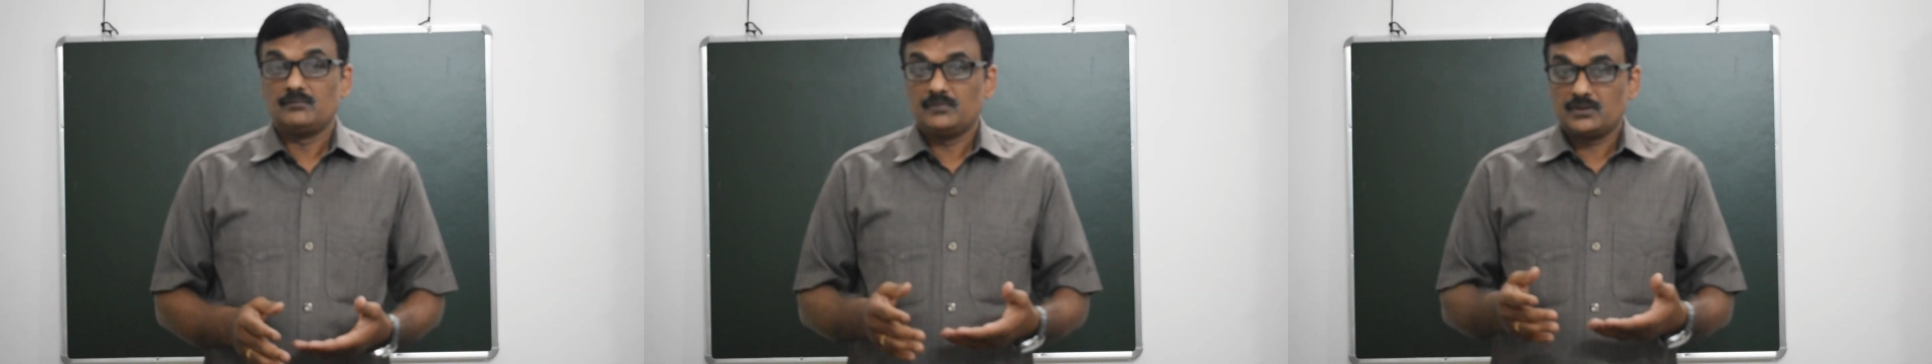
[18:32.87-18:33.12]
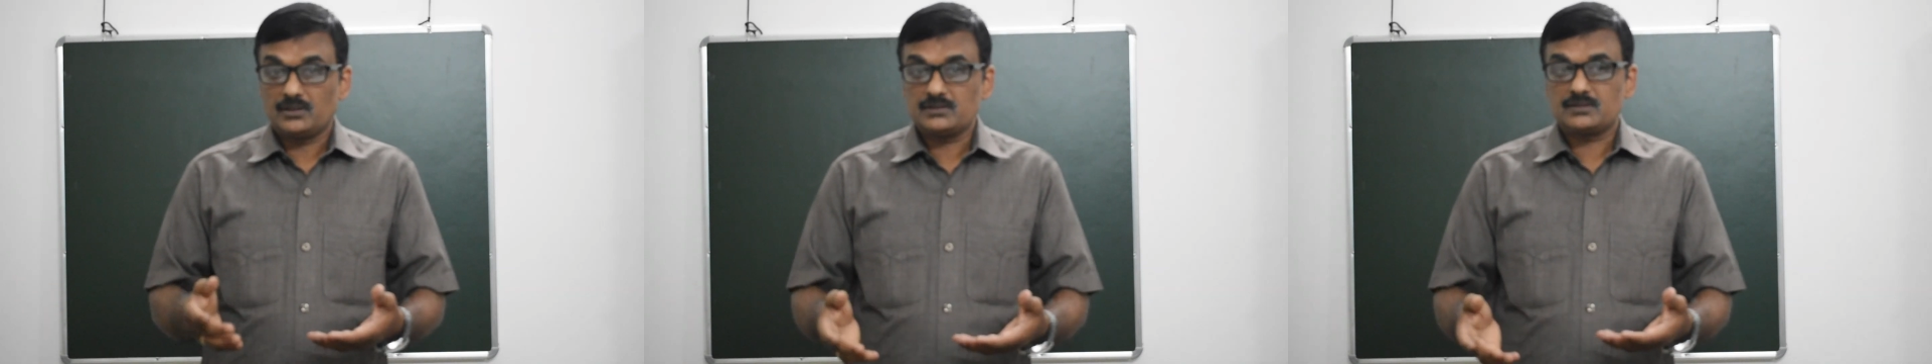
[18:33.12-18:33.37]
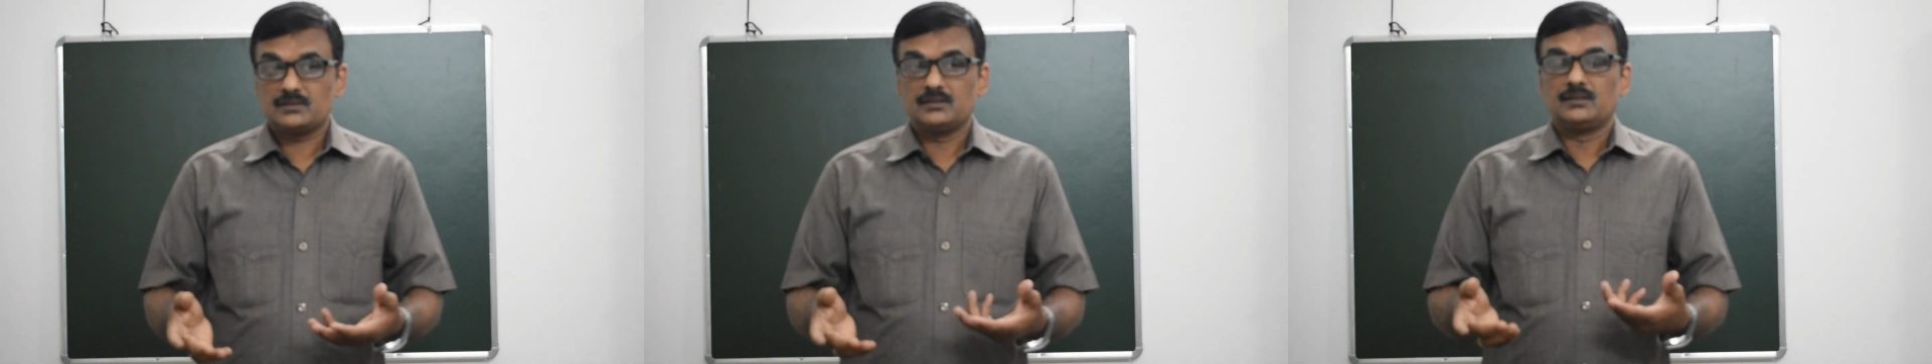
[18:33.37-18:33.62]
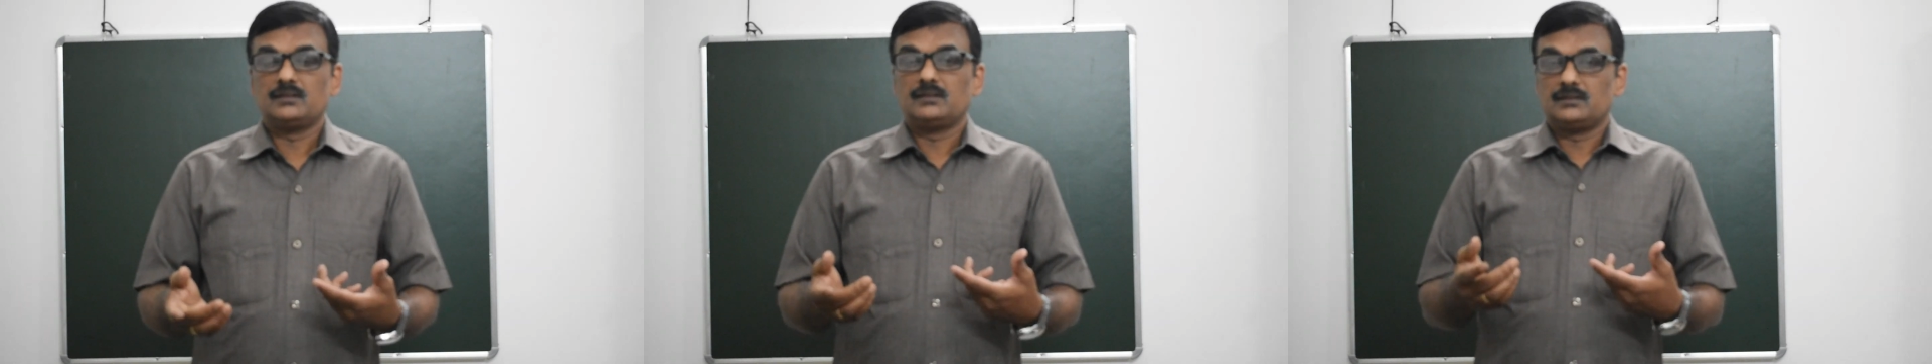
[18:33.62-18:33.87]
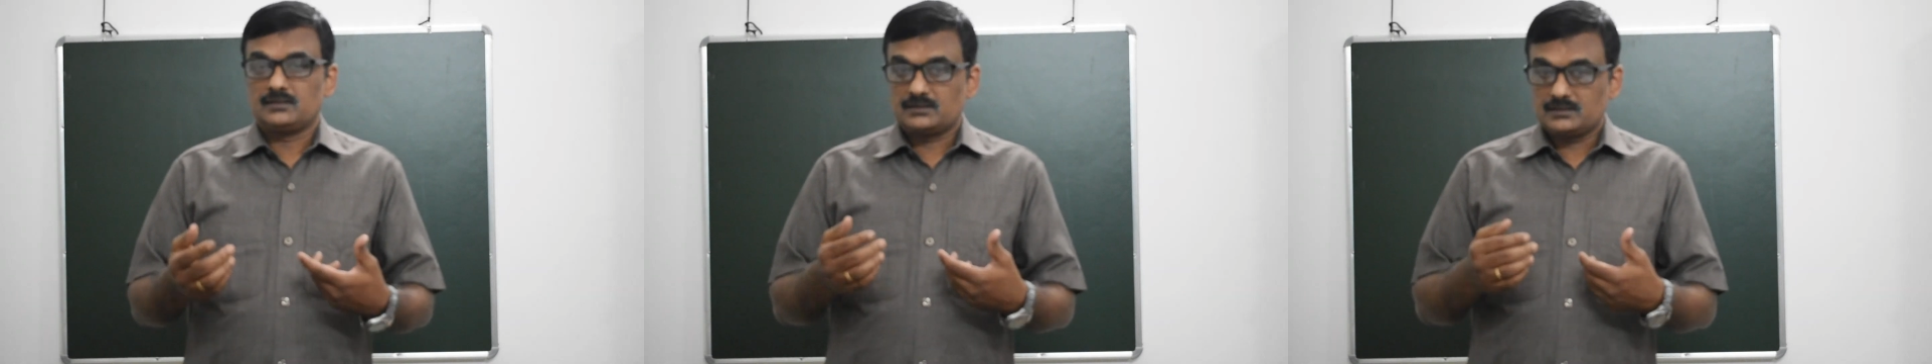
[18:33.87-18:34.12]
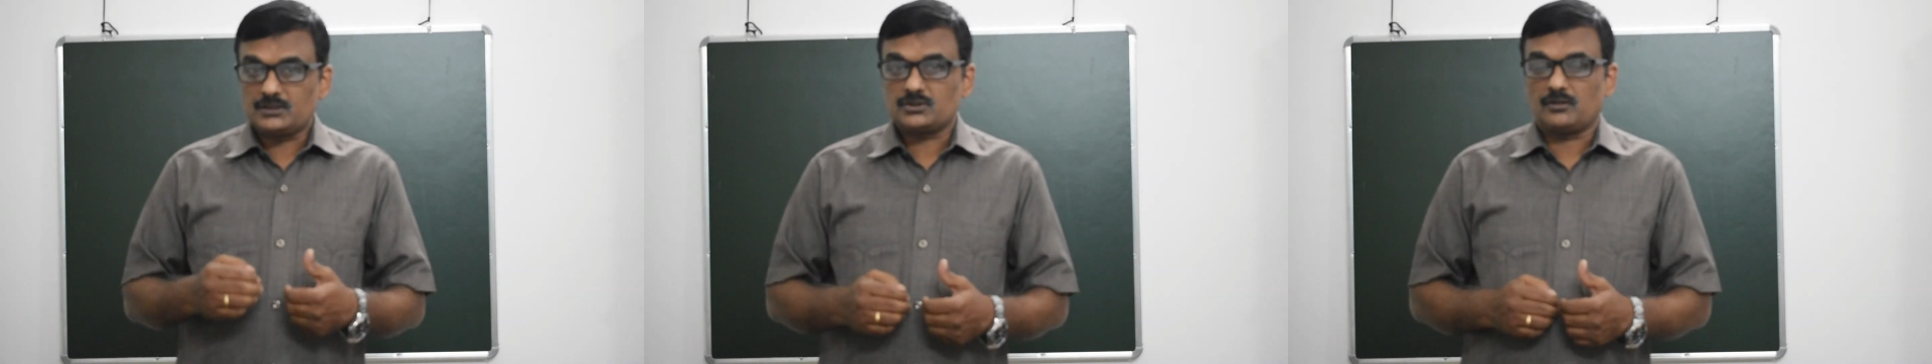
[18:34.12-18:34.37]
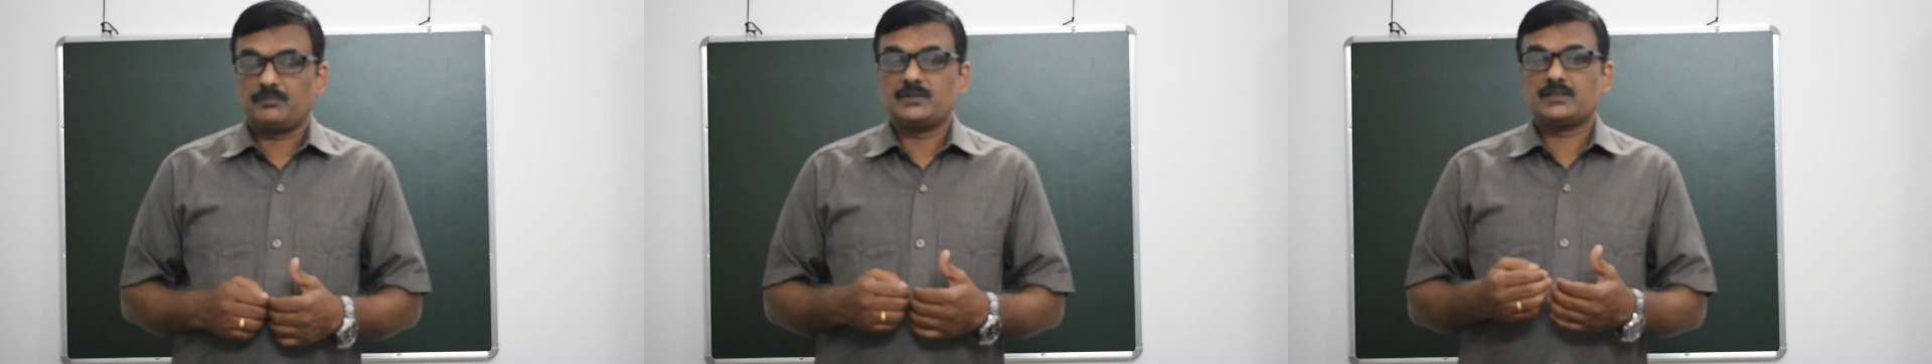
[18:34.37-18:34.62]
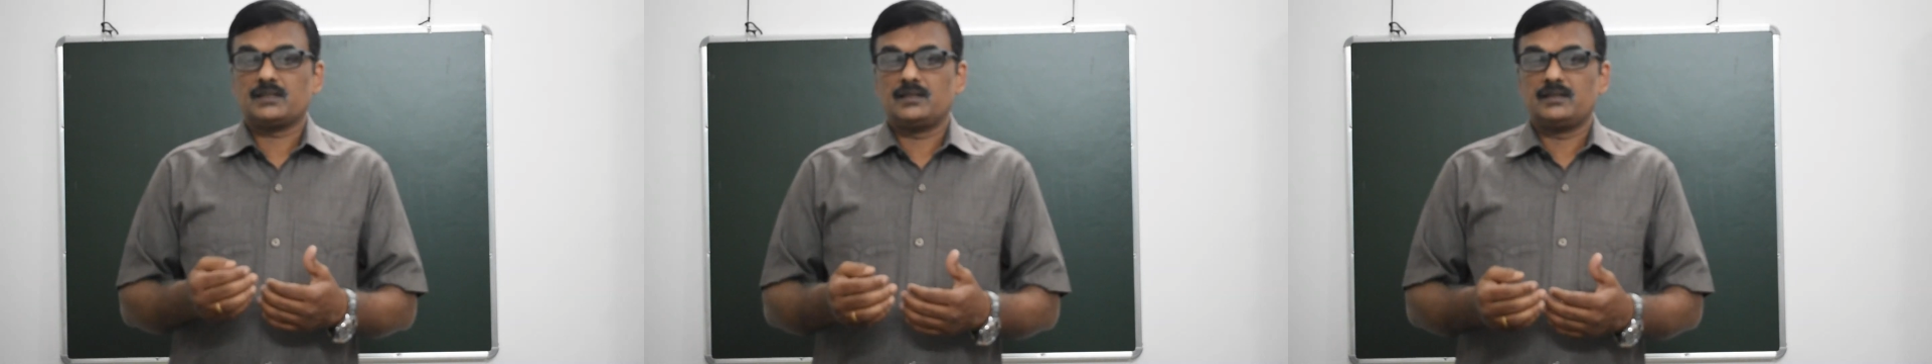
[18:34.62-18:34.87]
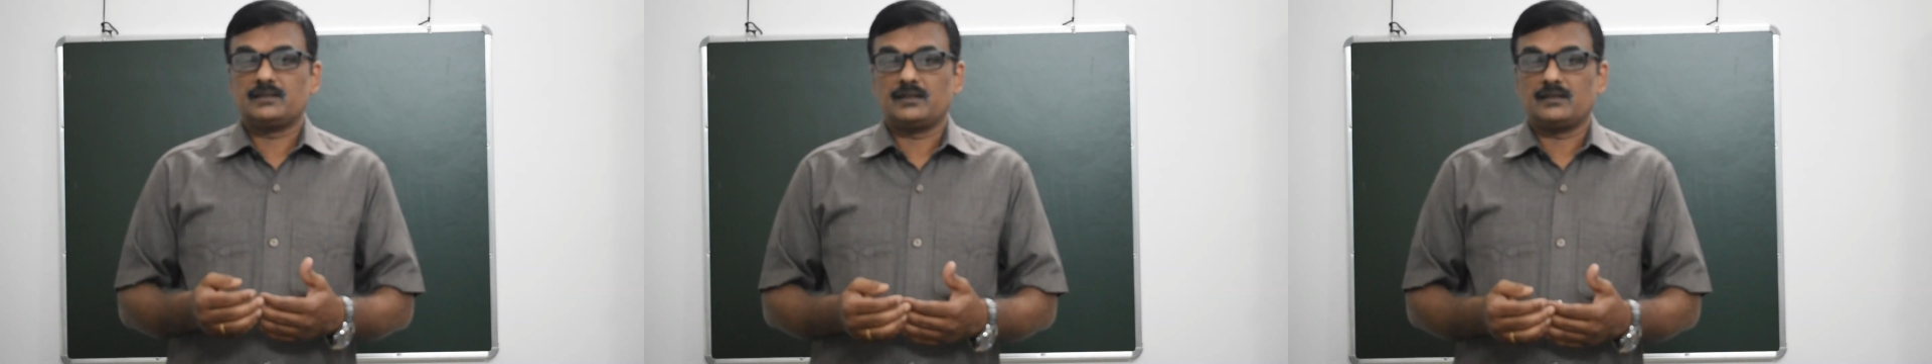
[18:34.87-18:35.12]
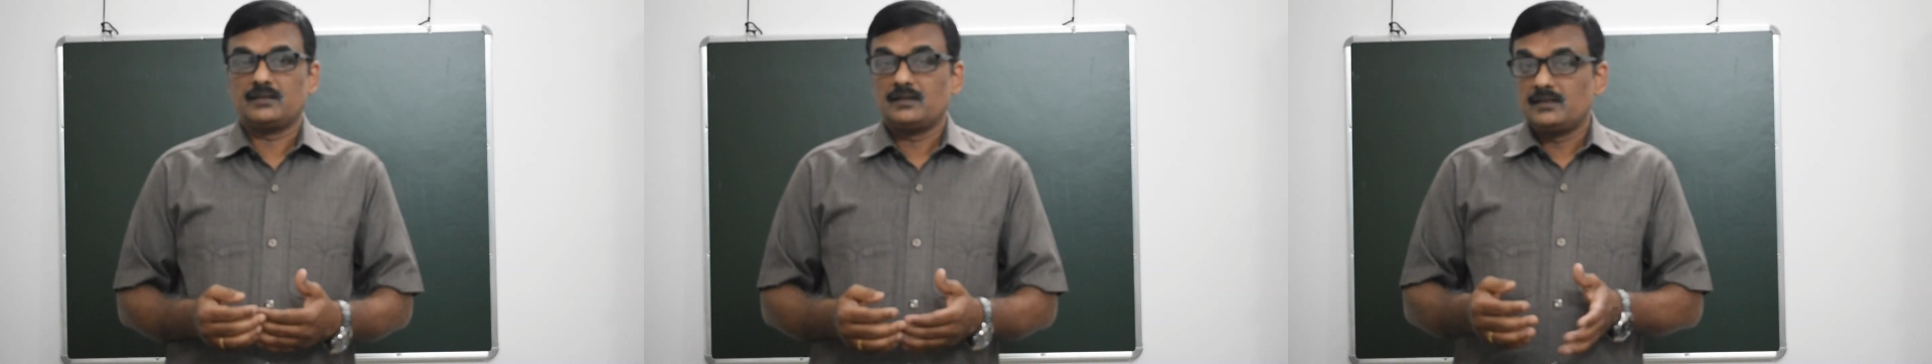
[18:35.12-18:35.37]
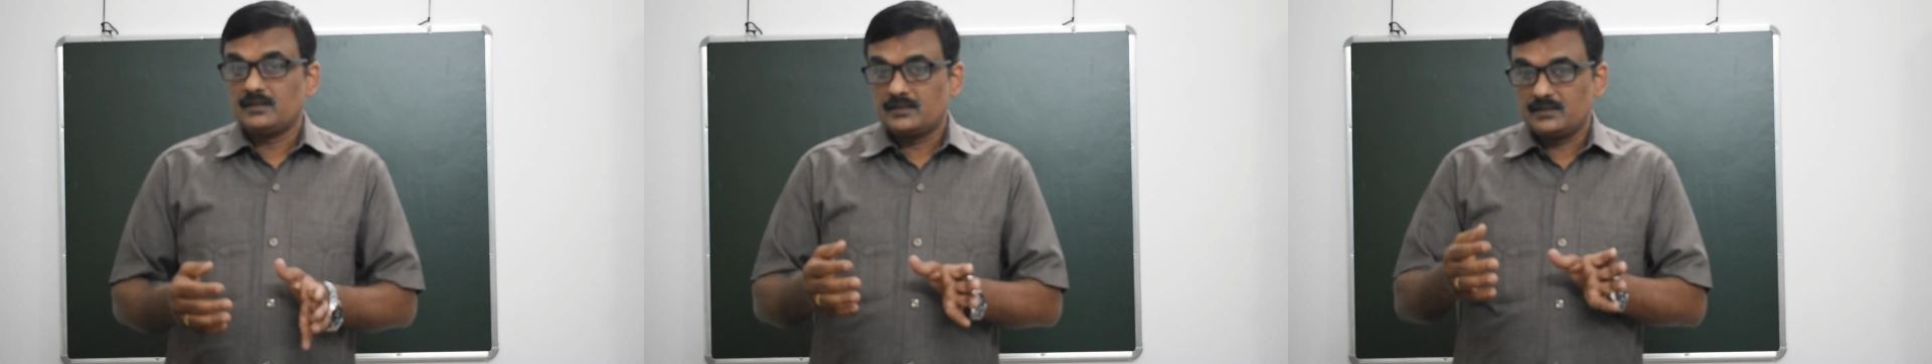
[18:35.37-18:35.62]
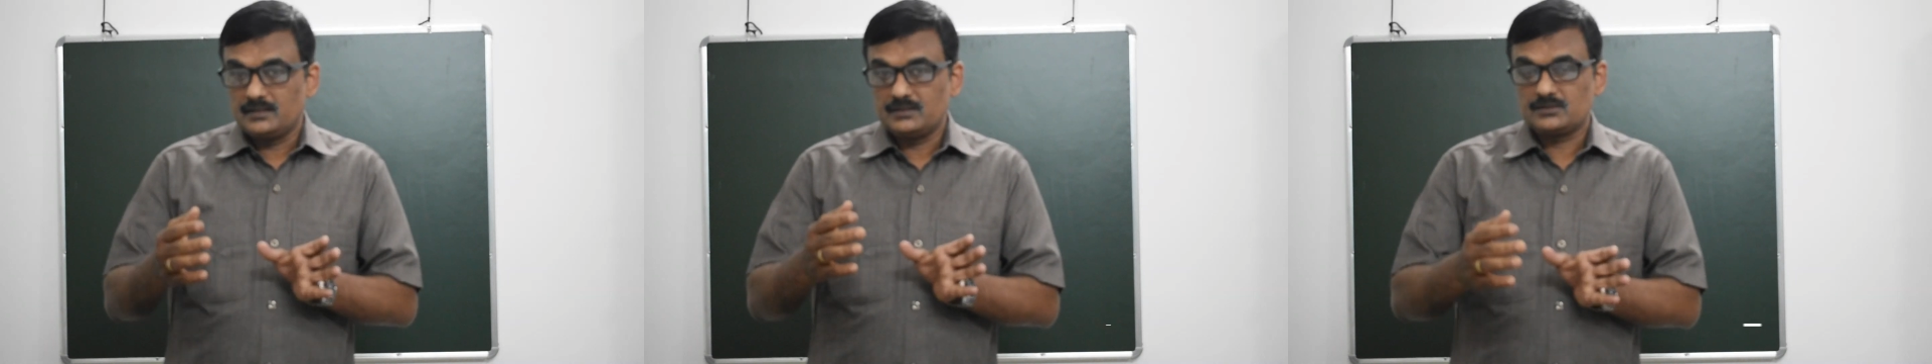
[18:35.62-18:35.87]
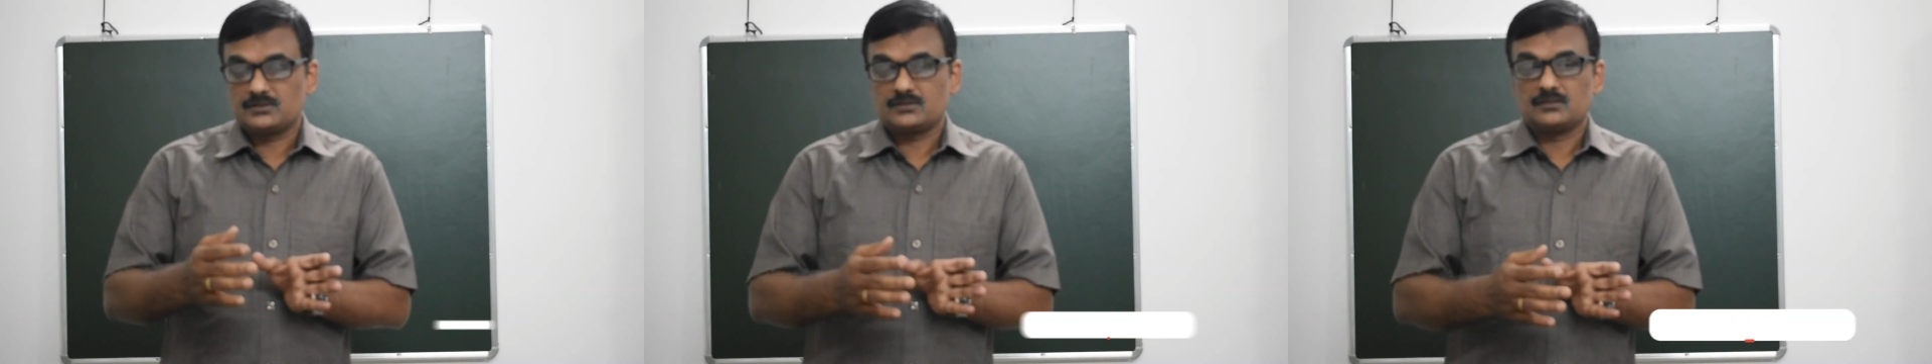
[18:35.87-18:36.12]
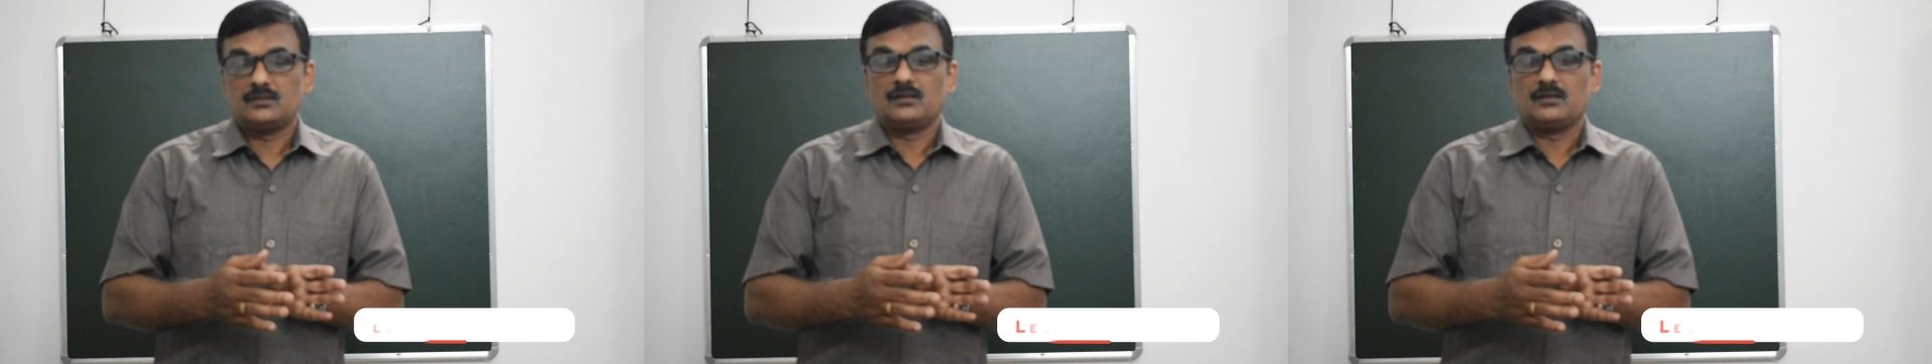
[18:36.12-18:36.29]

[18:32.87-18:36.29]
because such official letter is